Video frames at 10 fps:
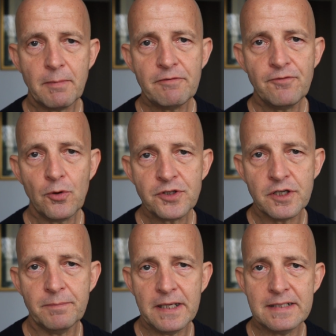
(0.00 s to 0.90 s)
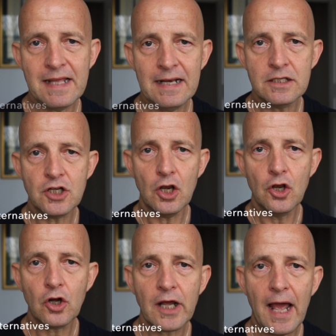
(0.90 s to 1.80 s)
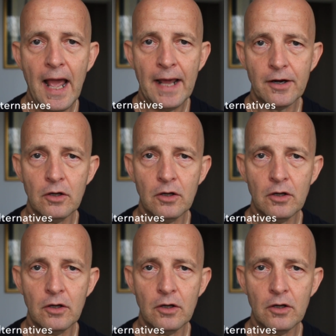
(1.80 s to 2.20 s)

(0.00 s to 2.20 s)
my fourth tip is then to look at